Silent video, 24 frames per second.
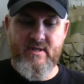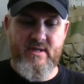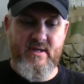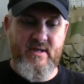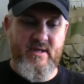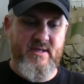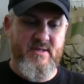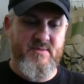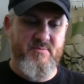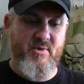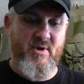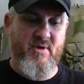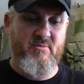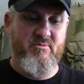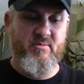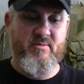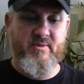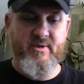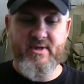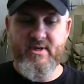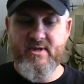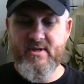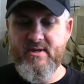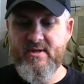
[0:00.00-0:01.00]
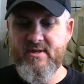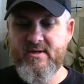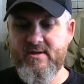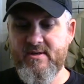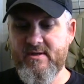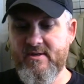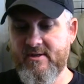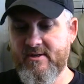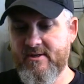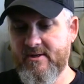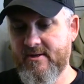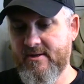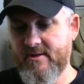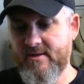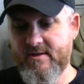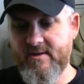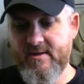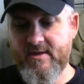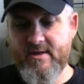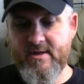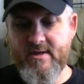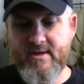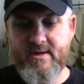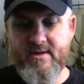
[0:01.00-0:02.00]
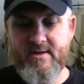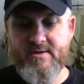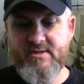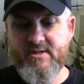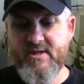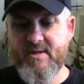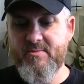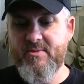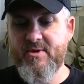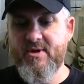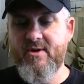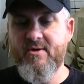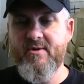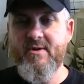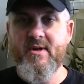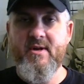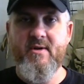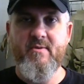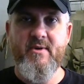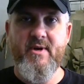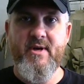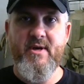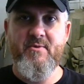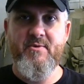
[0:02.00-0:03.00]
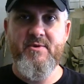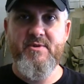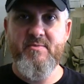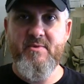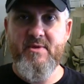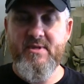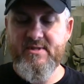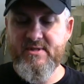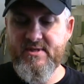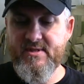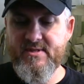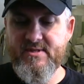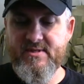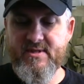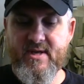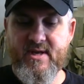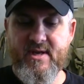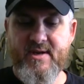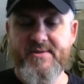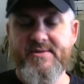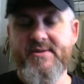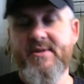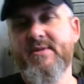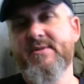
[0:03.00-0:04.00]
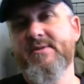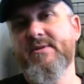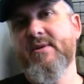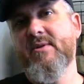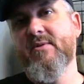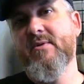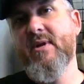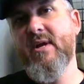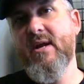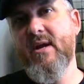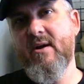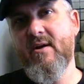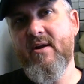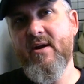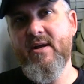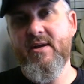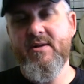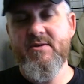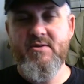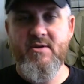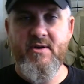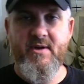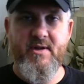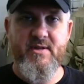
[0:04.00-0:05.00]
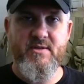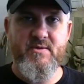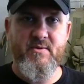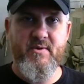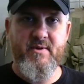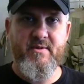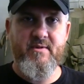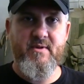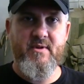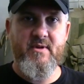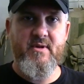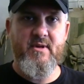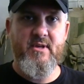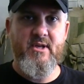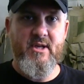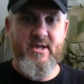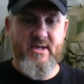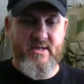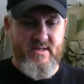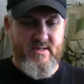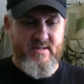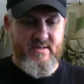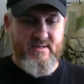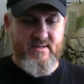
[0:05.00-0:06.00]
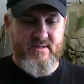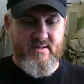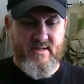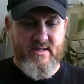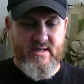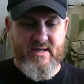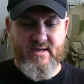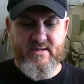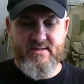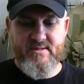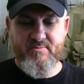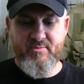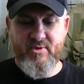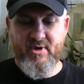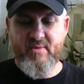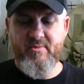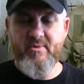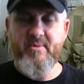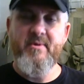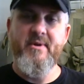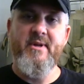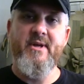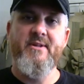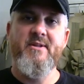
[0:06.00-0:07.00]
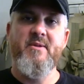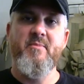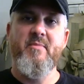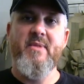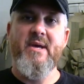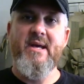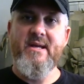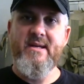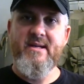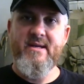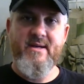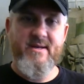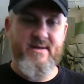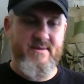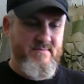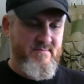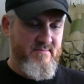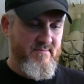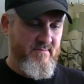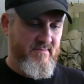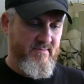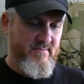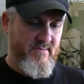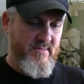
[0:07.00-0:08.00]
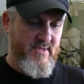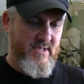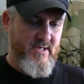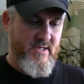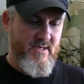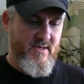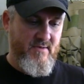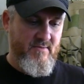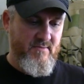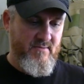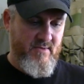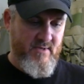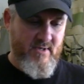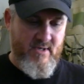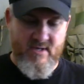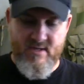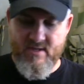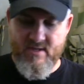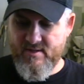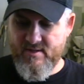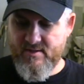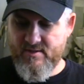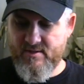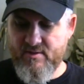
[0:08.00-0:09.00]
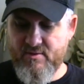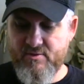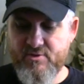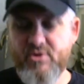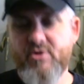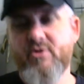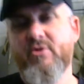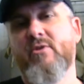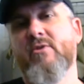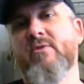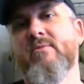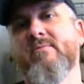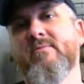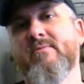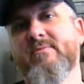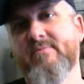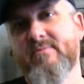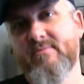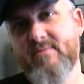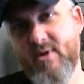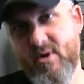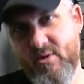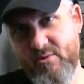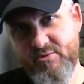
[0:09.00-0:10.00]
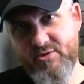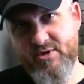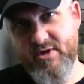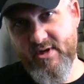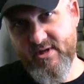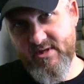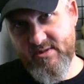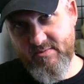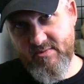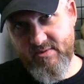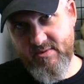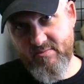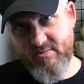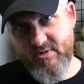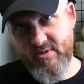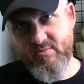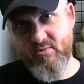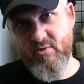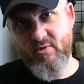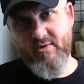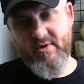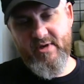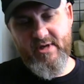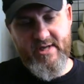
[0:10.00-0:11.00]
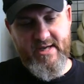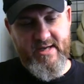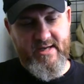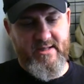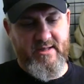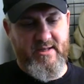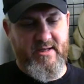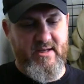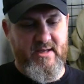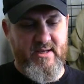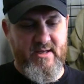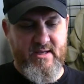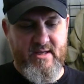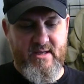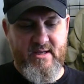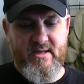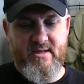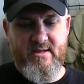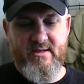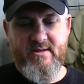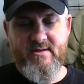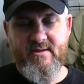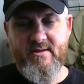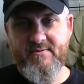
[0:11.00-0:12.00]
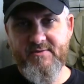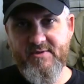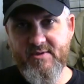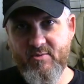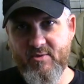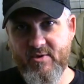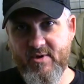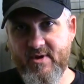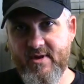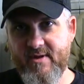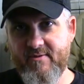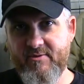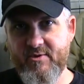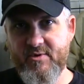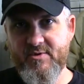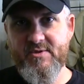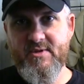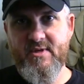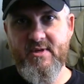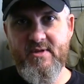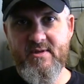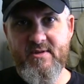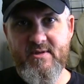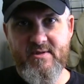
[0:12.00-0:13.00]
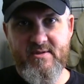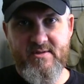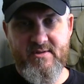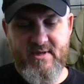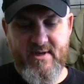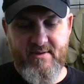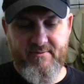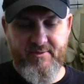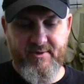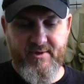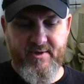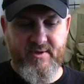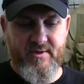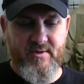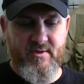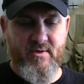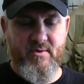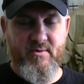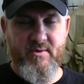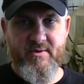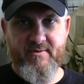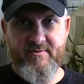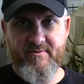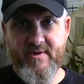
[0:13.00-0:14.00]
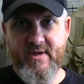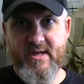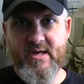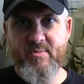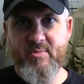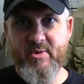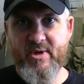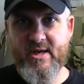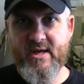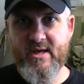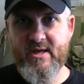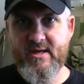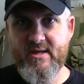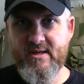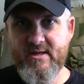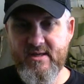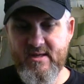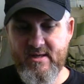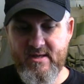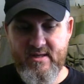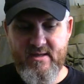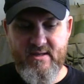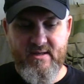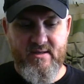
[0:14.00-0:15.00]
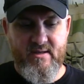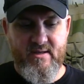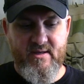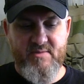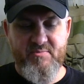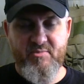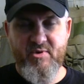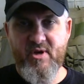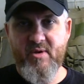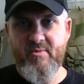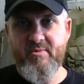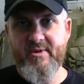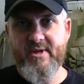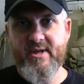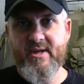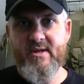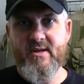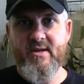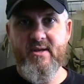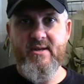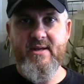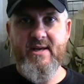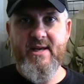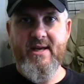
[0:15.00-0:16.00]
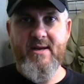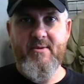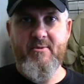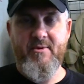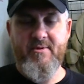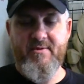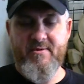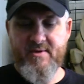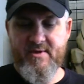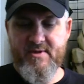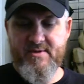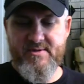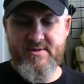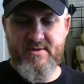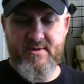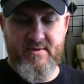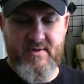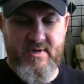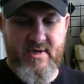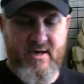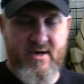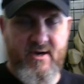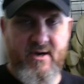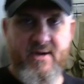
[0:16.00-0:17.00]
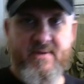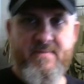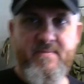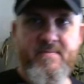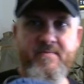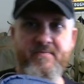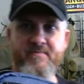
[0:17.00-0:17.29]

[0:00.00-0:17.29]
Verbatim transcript: he's probably uh, a sheepdog anyway, which means he's got his concealed carry, he trains with it. He's probably not the bad guy, you know. Use your own judgment, but more than likely, if someone, if there's a tough looking dude with a fanny pack, he's probably a good guy with a concealed carry.